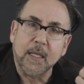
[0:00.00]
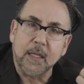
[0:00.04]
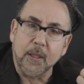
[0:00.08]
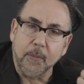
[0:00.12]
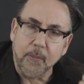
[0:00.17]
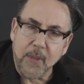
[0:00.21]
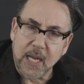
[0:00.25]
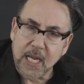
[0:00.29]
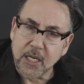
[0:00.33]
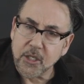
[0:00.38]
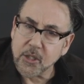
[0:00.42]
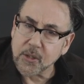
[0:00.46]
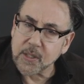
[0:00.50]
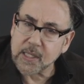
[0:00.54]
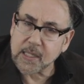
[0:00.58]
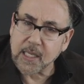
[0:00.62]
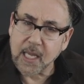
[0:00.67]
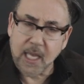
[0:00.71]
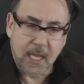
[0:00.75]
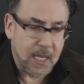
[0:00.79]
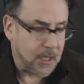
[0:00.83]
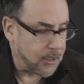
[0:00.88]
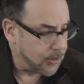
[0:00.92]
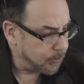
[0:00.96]
the major
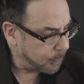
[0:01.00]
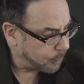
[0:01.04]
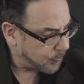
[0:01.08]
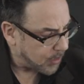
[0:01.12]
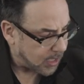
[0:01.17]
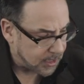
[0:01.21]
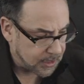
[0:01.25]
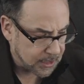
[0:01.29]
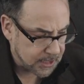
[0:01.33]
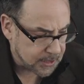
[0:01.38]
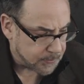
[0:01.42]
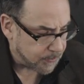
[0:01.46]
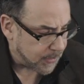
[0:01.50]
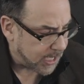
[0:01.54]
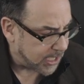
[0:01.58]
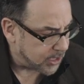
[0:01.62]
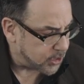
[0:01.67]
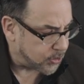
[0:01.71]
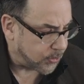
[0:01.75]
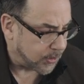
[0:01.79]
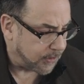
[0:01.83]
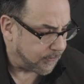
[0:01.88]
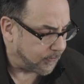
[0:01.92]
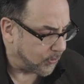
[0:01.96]
scale and these
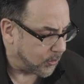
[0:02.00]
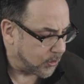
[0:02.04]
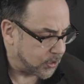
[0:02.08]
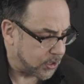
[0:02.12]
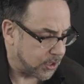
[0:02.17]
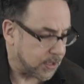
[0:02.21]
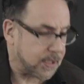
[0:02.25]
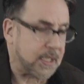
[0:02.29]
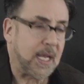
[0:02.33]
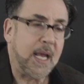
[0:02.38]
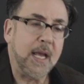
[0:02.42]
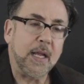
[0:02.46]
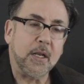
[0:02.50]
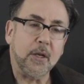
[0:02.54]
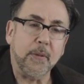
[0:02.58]
major inversions.